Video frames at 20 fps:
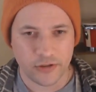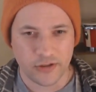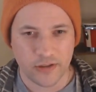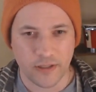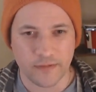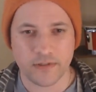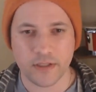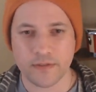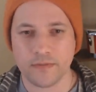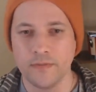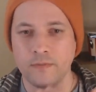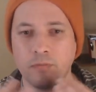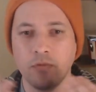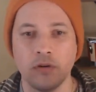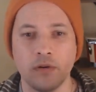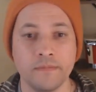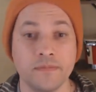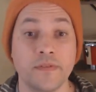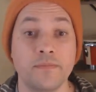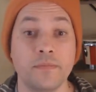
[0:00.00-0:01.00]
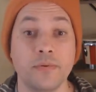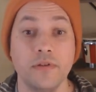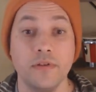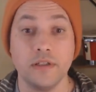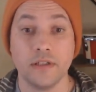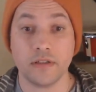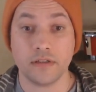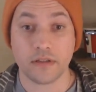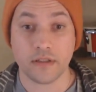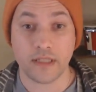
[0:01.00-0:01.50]
of different forms of
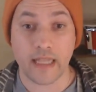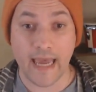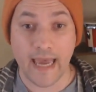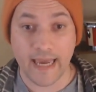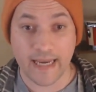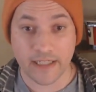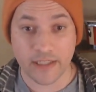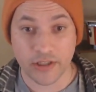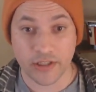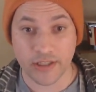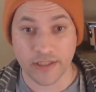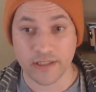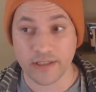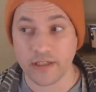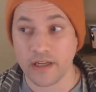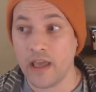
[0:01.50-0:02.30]
political action.